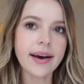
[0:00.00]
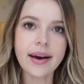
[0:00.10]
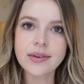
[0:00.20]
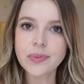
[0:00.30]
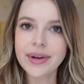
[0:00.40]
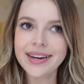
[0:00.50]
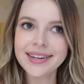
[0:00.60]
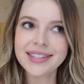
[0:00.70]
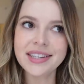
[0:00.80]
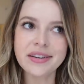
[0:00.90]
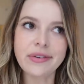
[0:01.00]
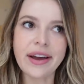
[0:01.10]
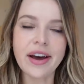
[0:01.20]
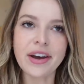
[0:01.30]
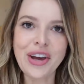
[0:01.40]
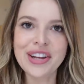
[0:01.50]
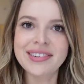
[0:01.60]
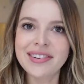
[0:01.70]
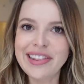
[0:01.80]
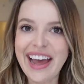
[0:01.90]
I was waiting to see if I got good
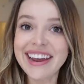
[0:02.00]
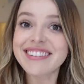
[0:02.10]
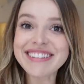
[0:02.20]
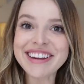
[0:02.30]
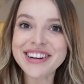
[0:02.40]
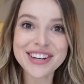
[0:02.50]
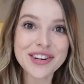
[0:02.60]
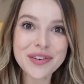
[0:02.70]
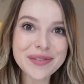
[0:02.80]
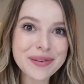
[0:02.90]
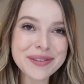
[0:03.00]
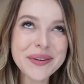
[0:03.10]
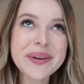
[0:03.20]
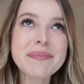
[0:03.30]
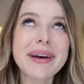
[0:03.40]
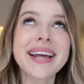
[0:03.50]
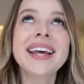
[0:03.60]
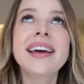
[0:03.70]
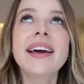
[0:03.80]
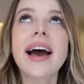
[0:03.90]
light in here to do room tour, but
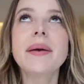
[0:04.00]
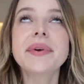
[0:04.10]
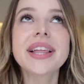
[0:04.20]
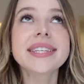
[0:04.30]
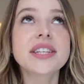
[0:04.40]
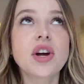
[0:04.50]
I'm realizing